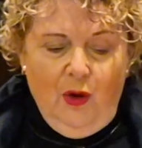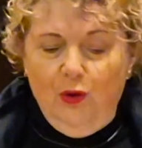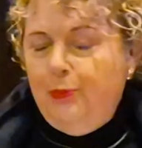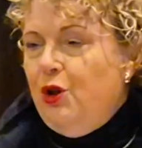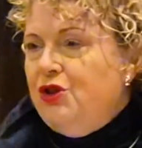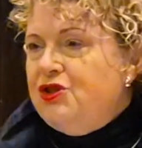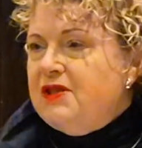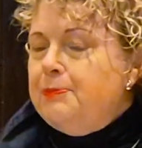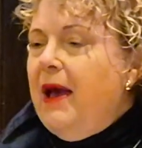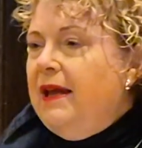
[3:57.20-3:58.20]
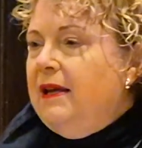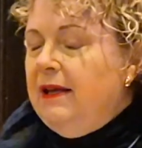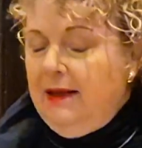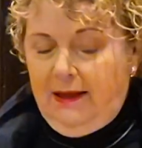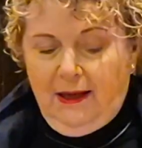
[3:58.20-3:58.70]
who purchased
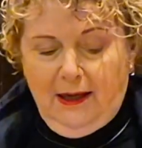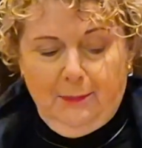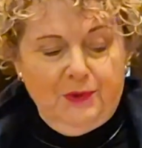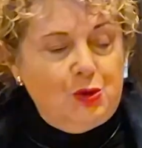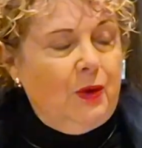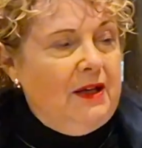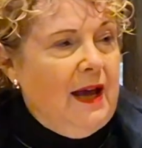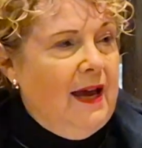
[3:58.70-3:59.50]
mainly between